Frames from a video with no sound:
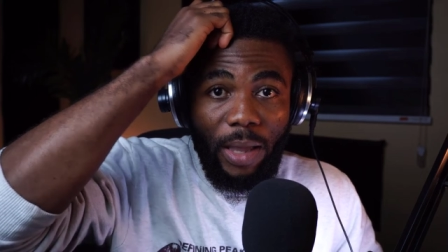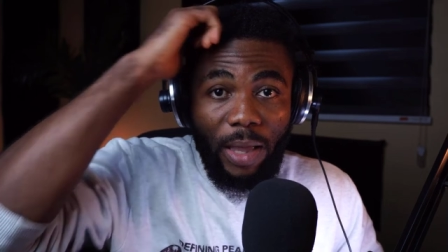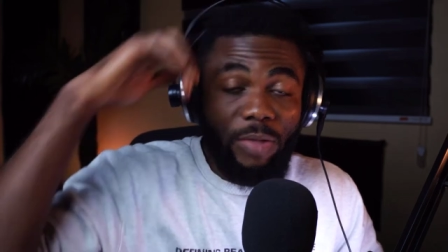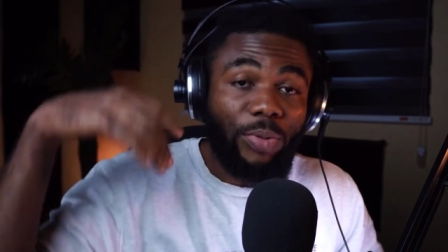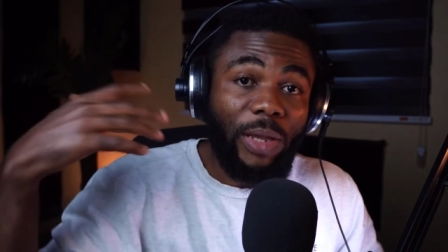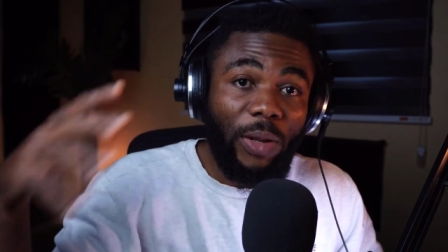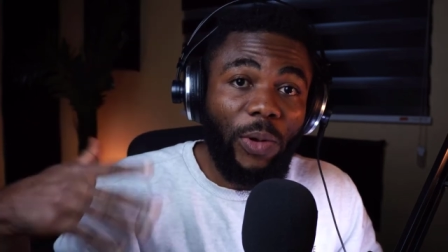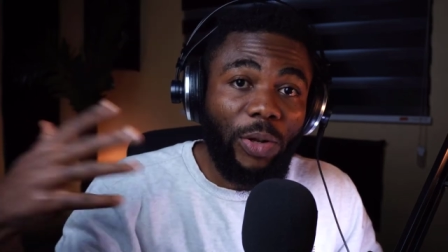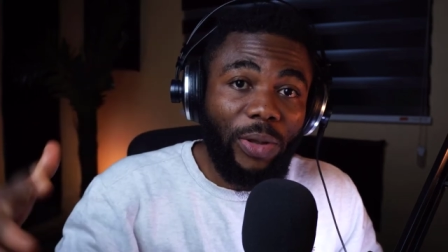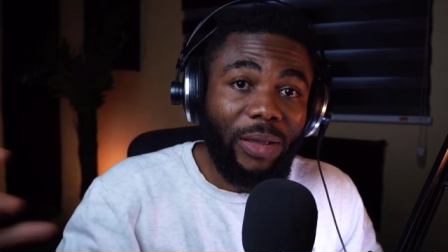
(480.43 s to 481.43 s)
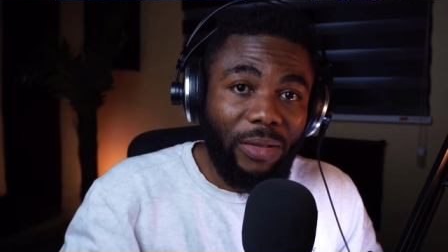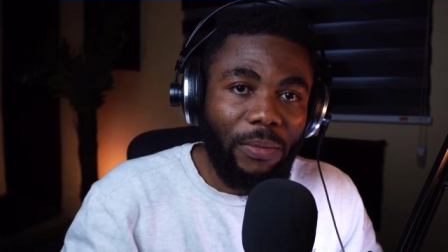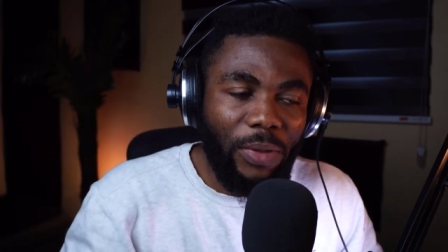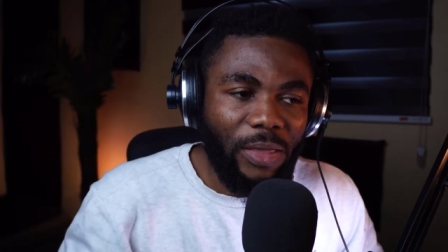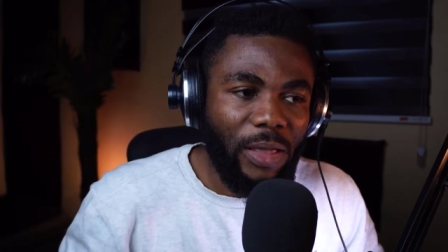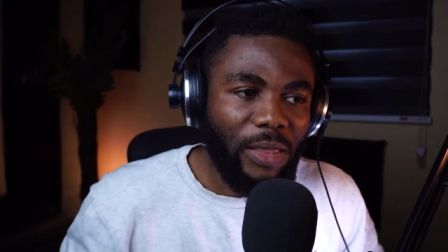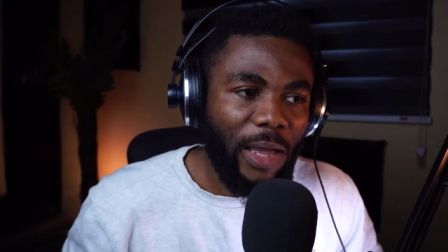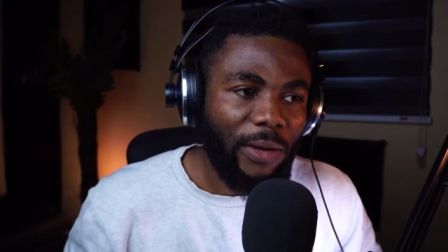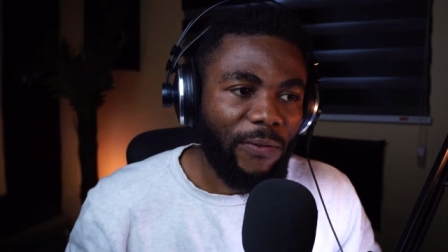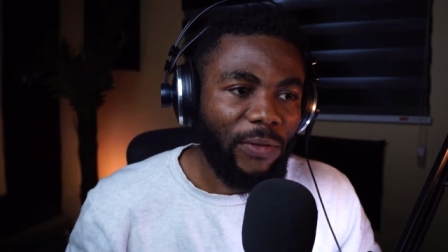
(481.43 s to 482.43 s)
especially when you get to the business
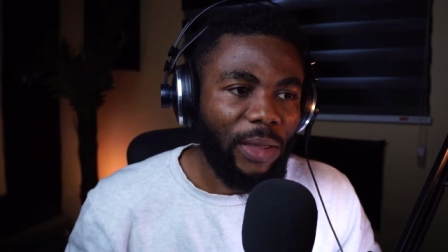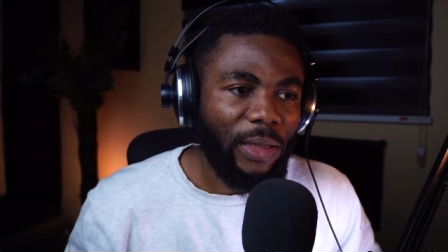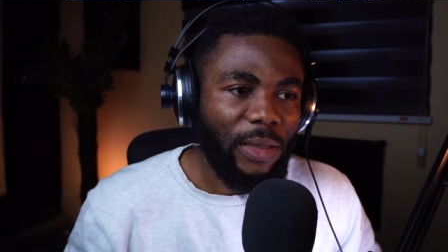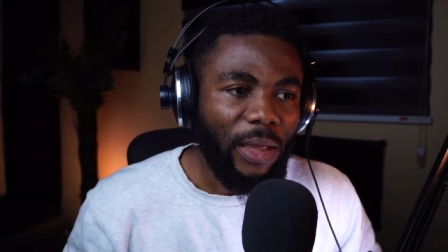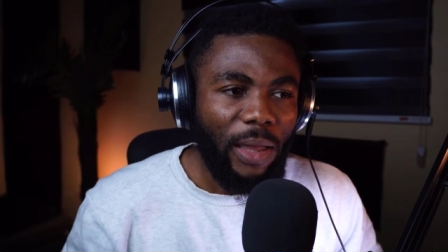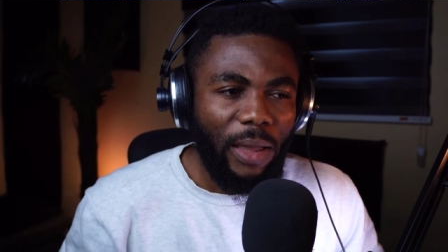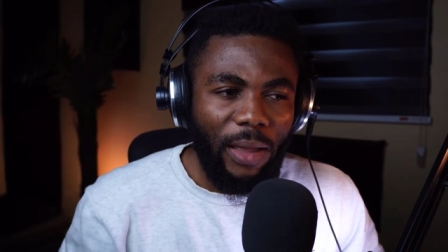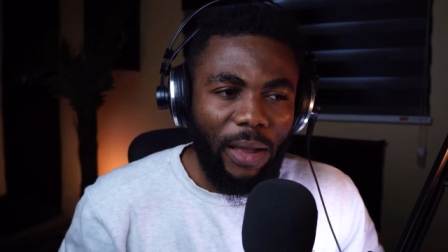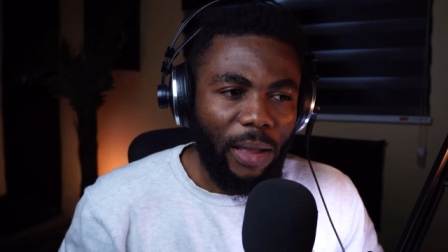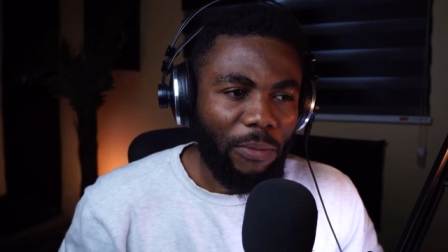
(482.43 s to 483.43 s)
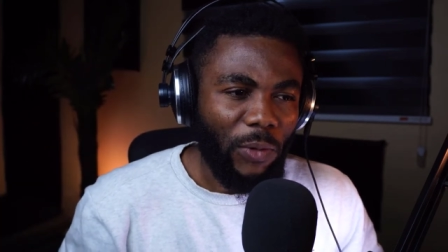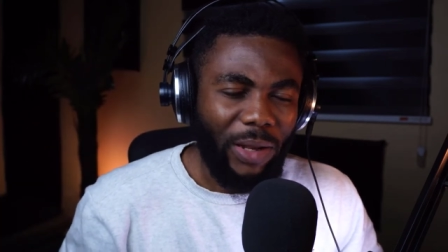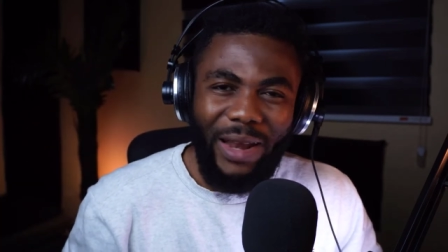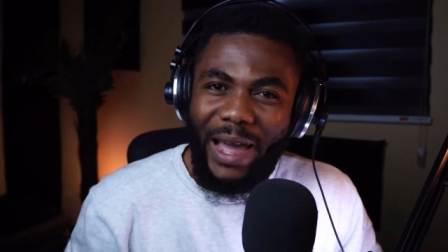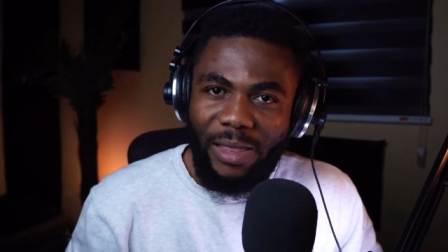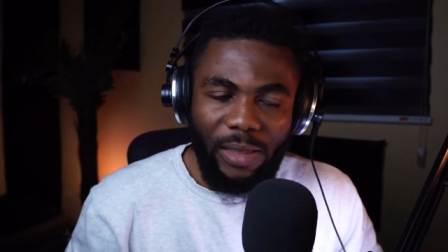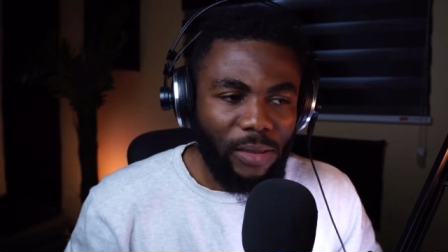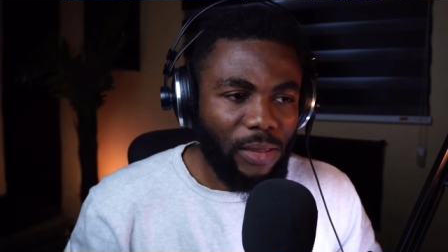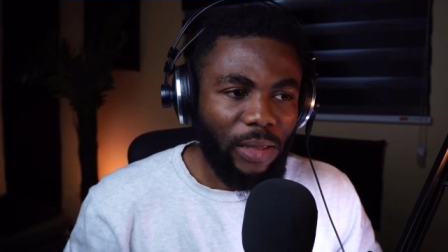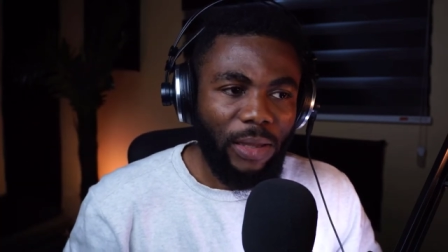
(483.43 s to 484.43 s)
side of things. Um, with
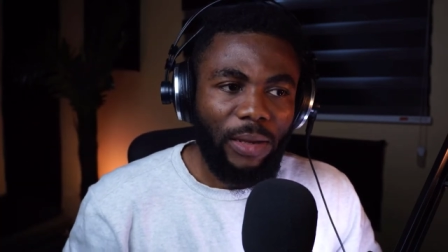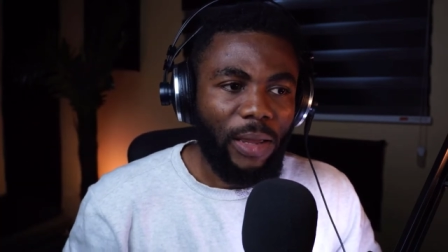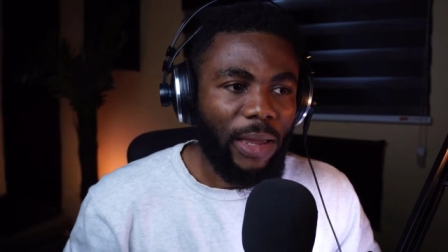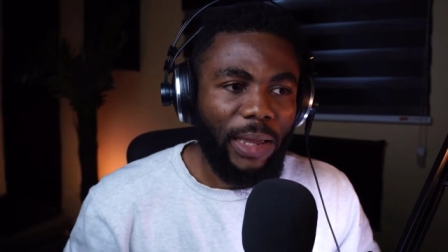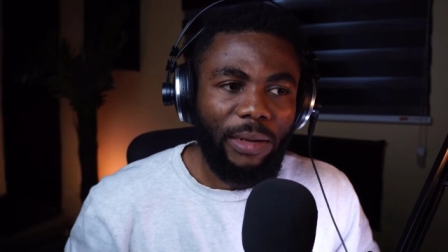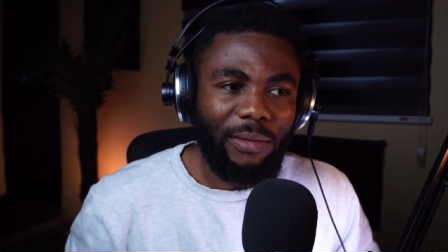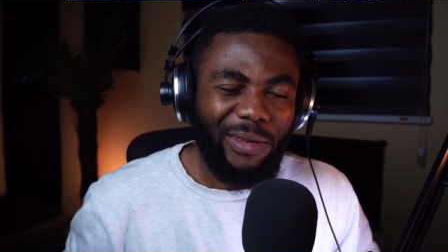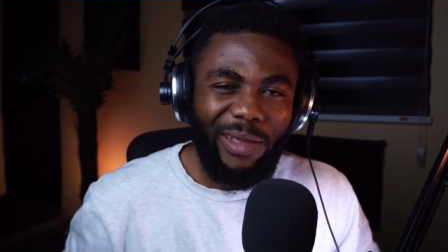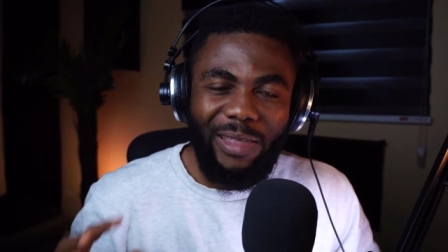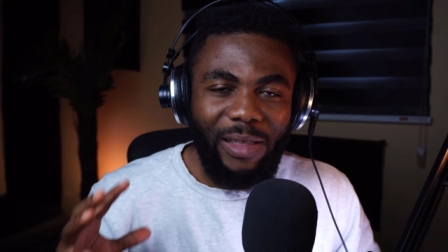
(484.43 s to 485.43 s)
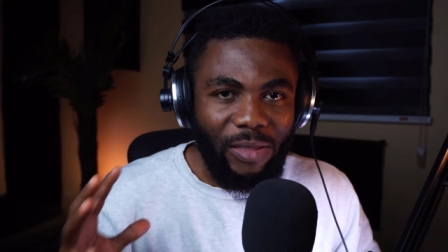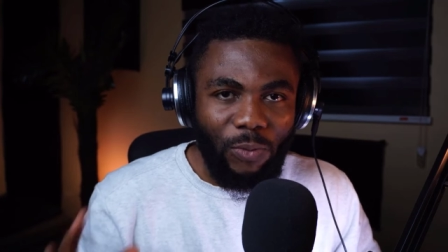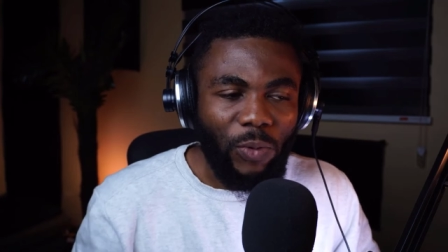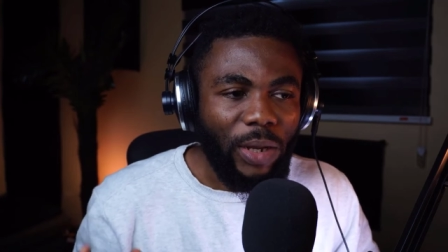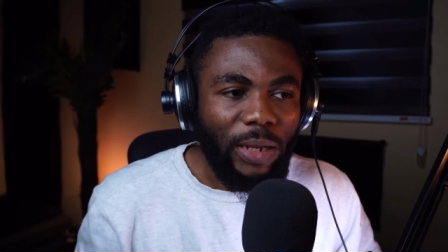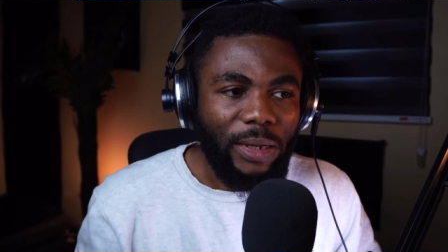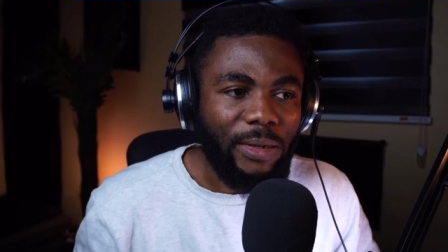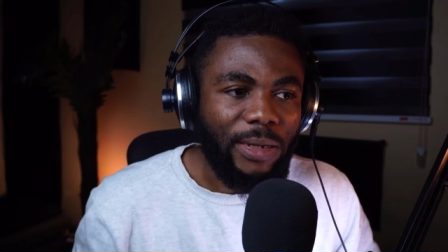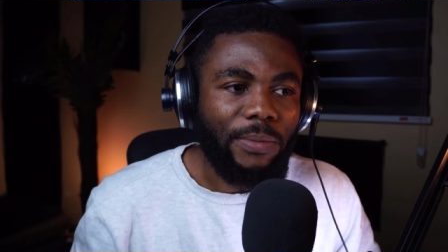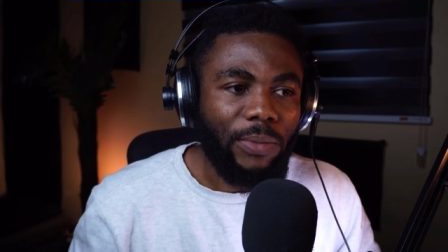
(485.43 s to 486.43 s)
licensing, and it, it's really
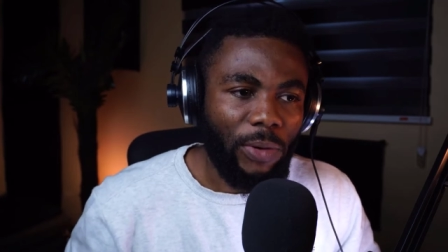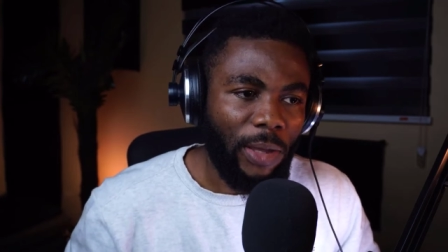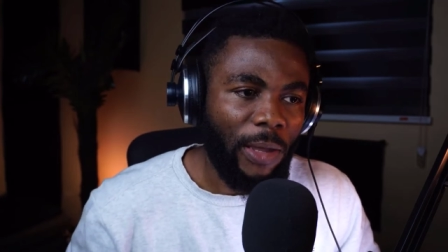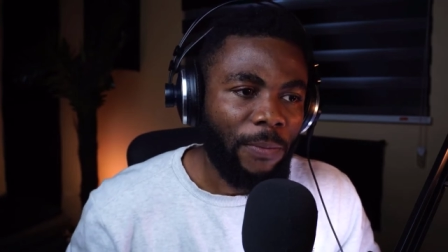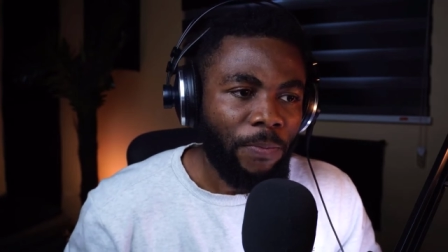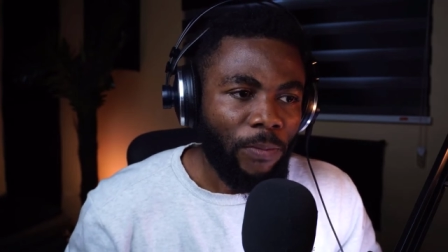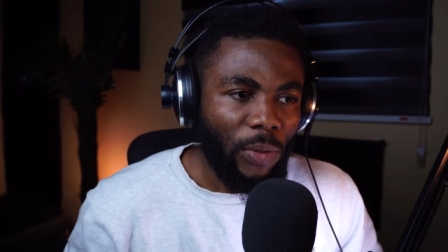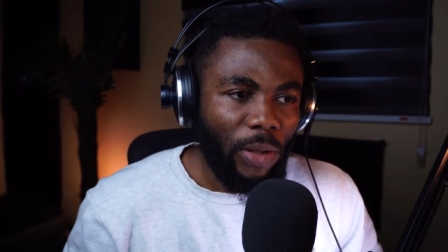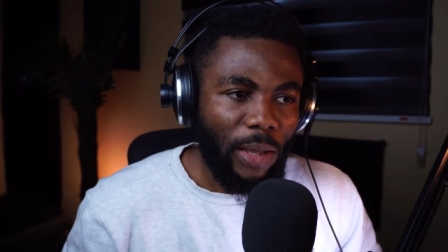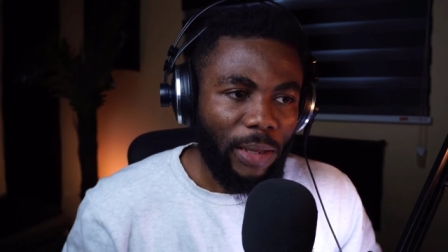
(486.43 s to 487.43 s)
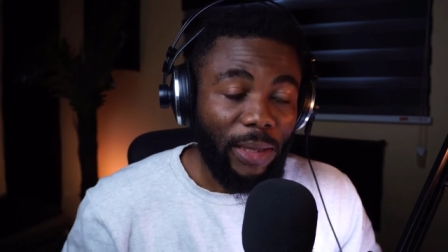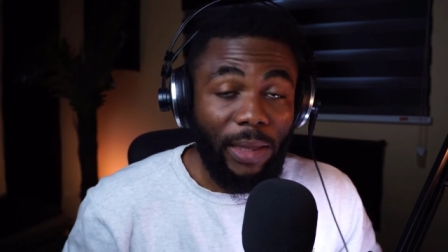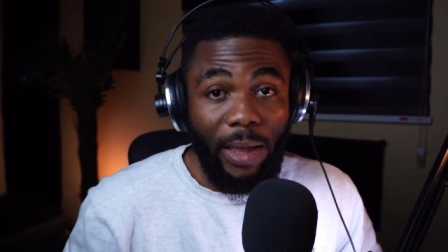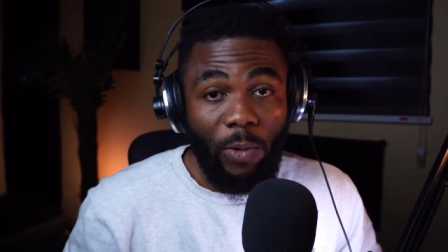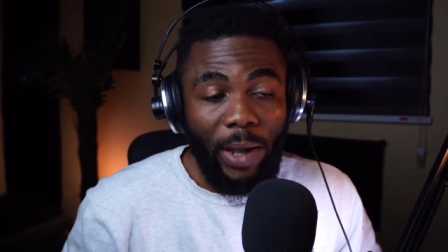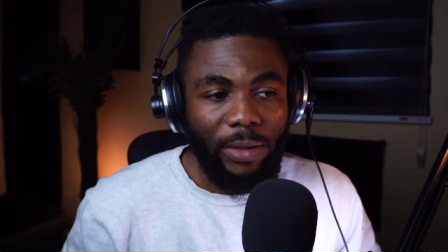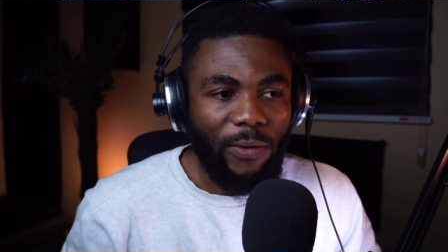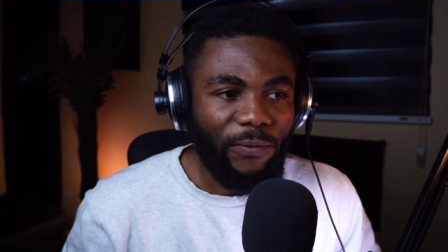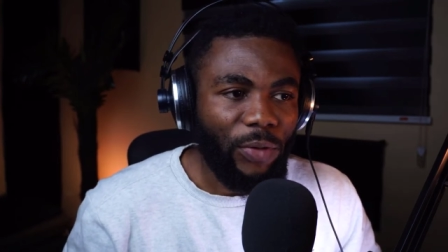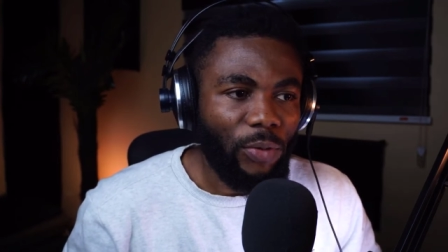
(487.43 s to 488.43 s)
deep, okay, and it can get quite
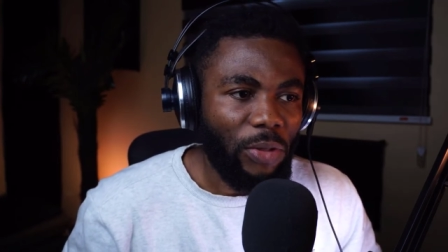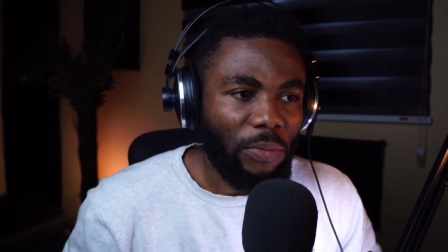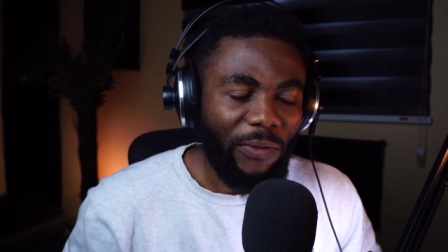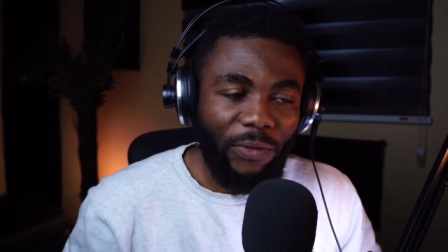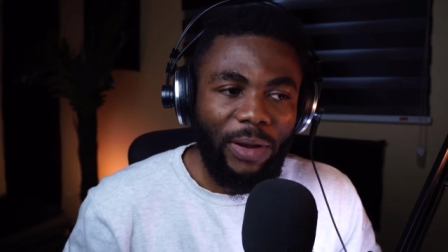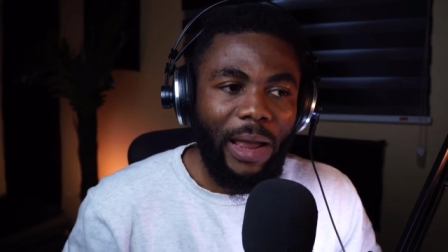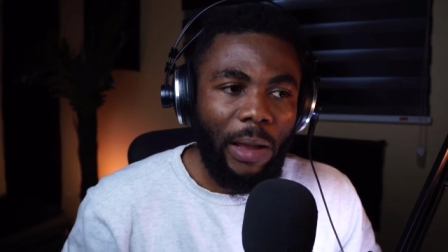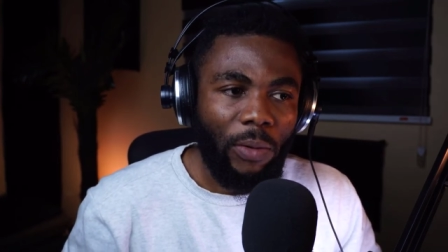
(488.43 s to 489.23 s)
confusing. But for now,